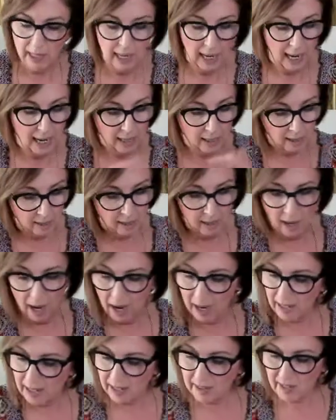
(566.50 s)
And
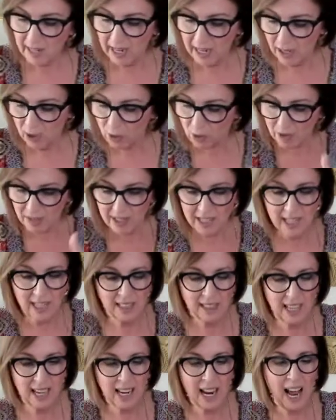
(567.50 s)
it's
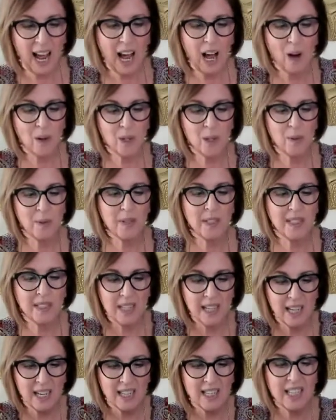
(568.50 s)
interesting that how you
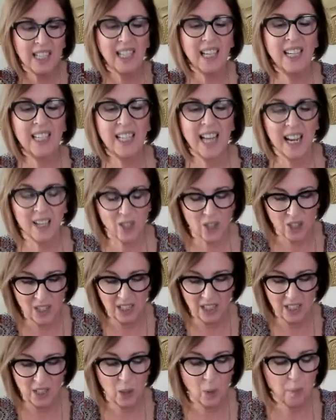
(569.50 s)
see the
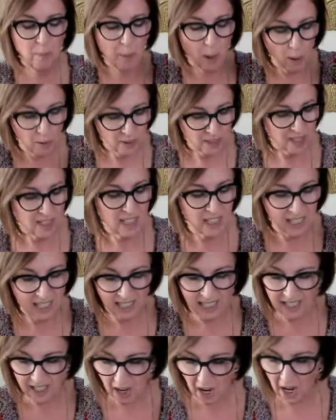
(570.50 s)
connection, you both see
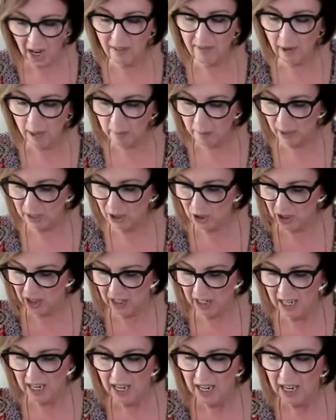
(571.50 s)
it in high vibration.